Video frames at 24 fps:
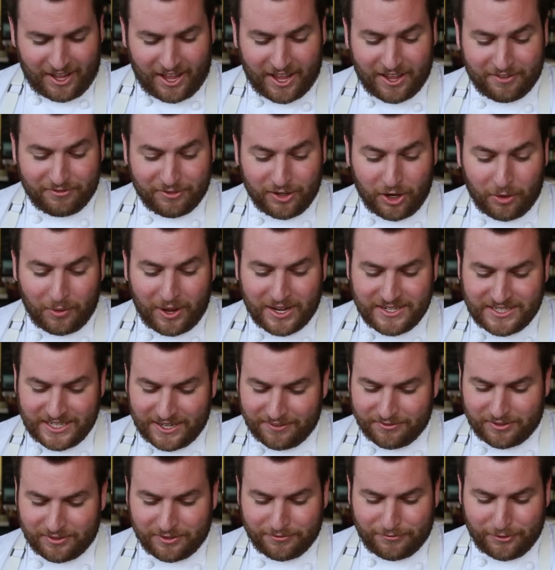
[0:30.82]
I have no
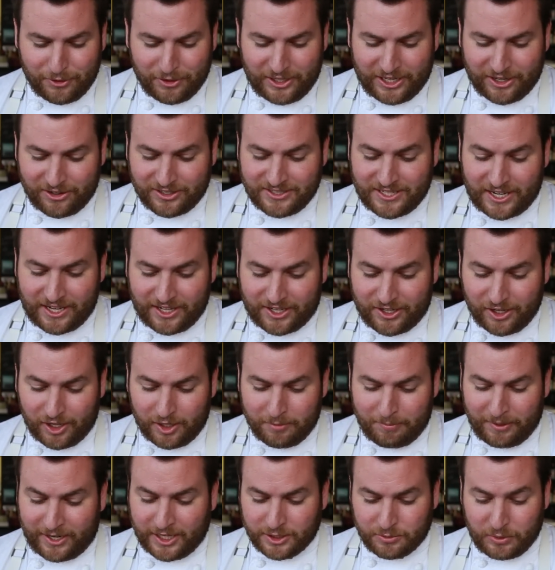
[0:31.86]
idea if the food here is any
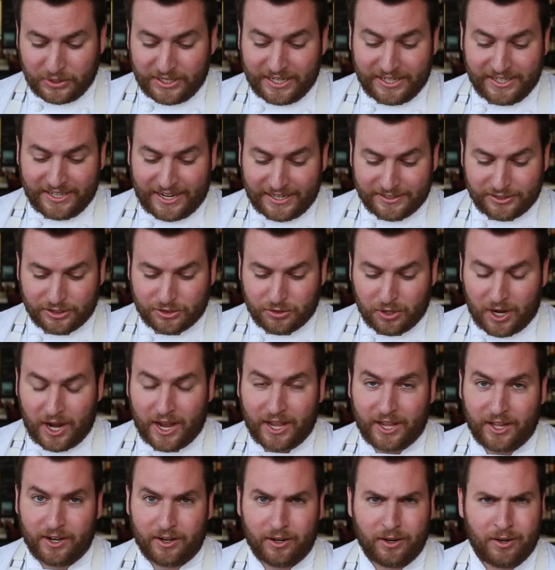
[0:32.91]
good because we didn't get to try
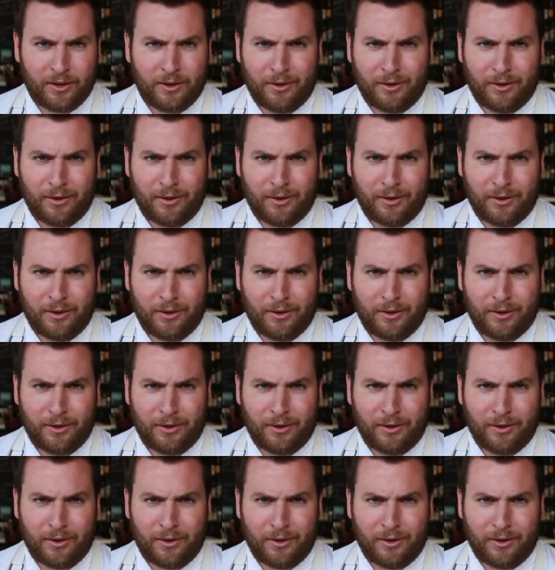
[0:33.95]
it.